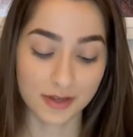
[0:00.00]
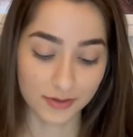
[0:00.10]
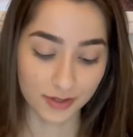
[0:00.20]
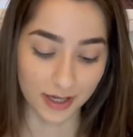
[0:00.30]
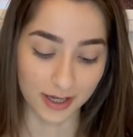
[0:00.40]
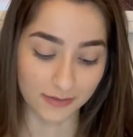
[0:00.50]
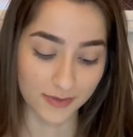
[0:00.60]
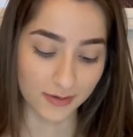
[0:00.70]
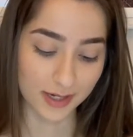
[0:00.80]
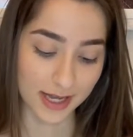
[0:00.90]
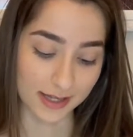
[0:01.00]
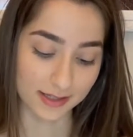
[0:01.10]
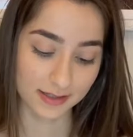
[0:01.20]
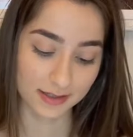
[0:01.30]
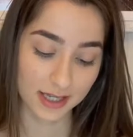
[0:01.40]
Okay, very
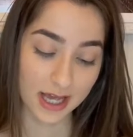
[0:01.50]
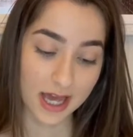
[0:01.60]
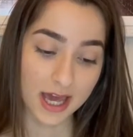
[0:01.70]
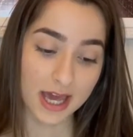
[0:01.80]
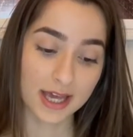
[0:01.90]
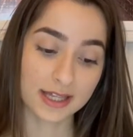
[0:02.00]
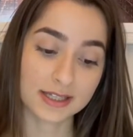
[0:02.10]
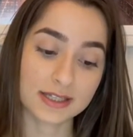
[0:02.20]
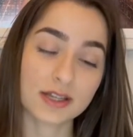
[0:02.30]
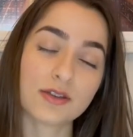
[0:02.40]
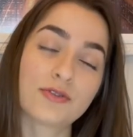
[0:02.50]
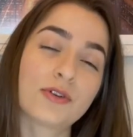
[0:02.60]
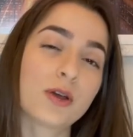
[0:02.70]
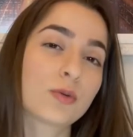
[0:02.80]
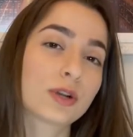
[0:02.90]
nice. And if
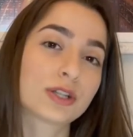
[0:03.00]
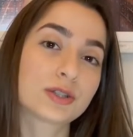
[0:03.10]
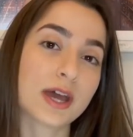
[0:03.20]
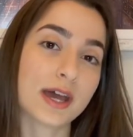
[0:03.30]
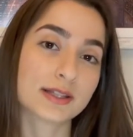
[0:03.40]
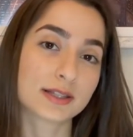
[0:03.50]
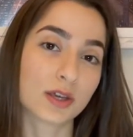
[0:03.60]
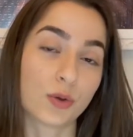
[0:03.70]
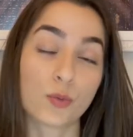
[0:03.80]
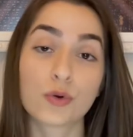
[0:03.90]
I were to ask you,